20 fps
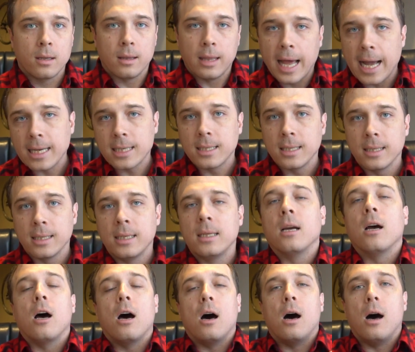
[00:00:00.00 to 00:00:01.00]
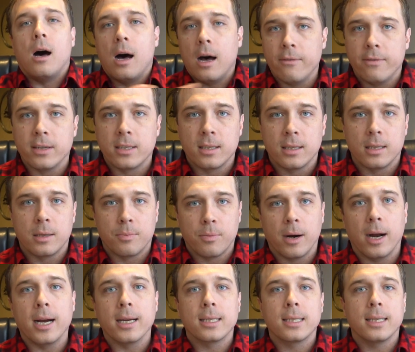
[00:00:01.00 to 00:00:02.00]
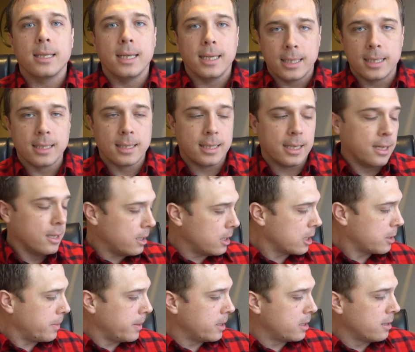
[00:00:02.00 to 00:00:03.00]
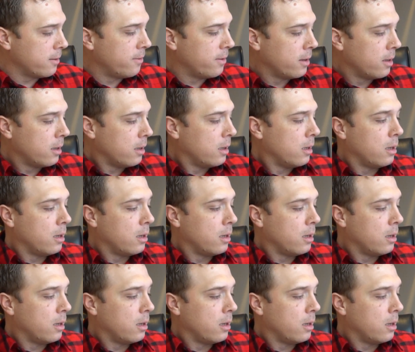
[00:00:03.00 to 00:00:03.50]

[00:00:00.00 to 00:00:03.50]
Lastly, obviously the price. It's insanely expensive.